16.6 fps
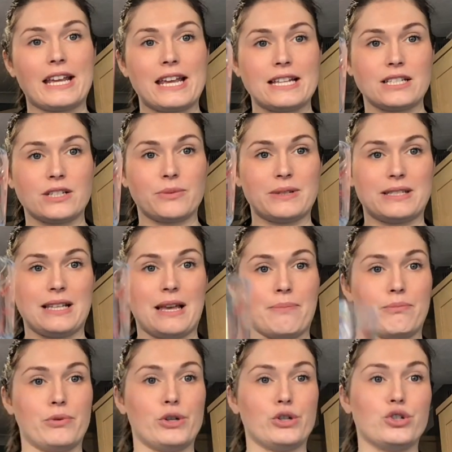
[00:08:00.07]
into a
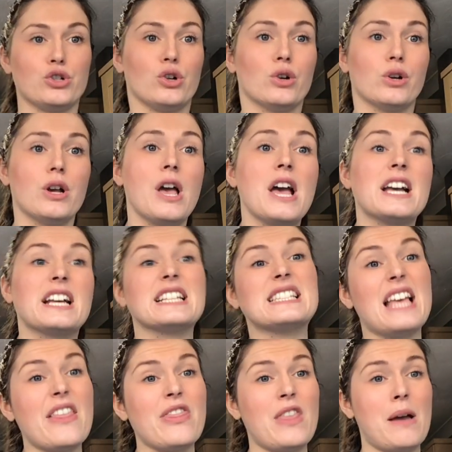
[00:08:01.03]
separate jug, because
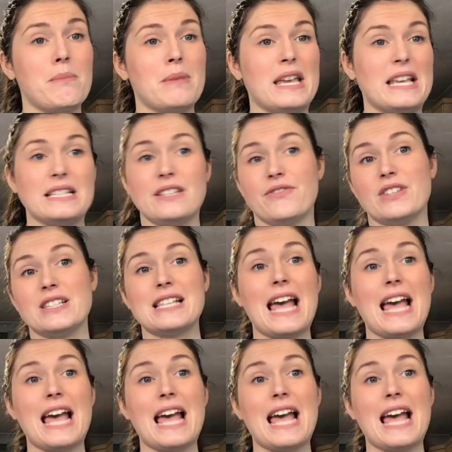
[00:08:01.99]
then that means if there's